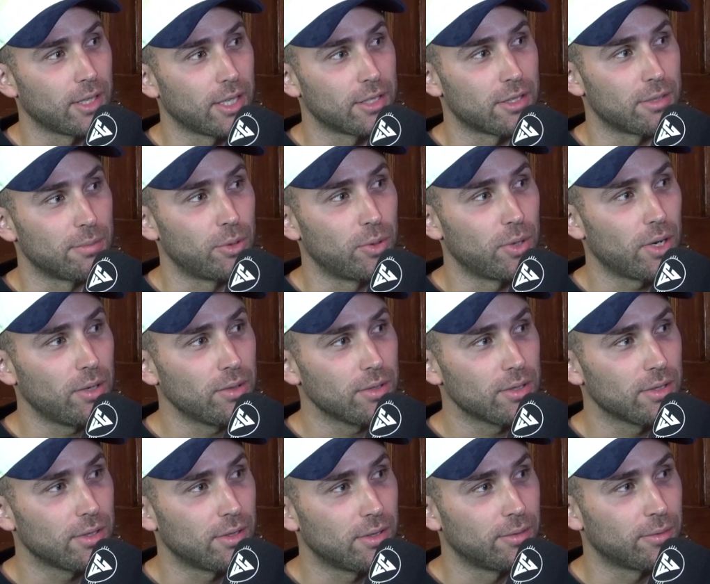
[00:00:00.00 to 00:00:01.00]
against the
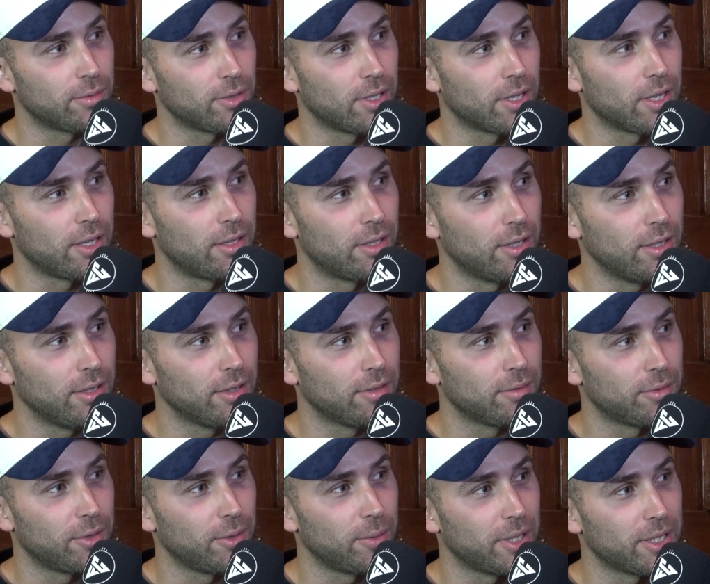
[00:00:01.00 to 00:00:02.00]
Bulldogs on the Friday night
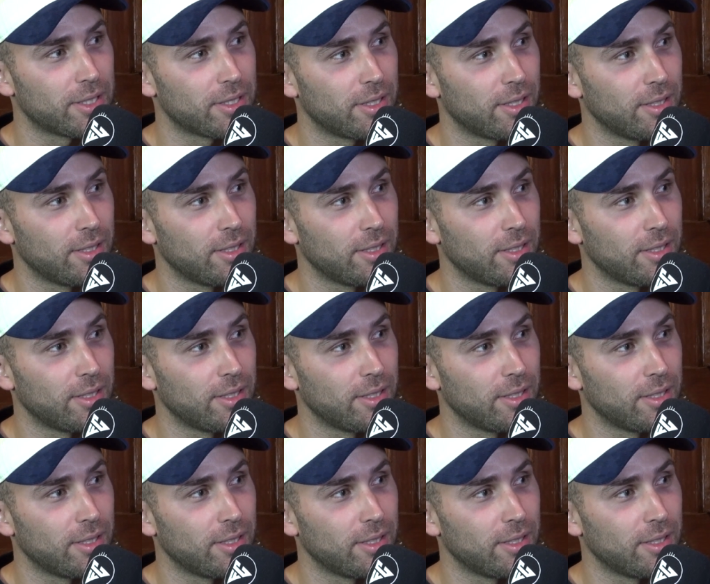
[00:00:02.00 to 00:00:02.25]
a few weeks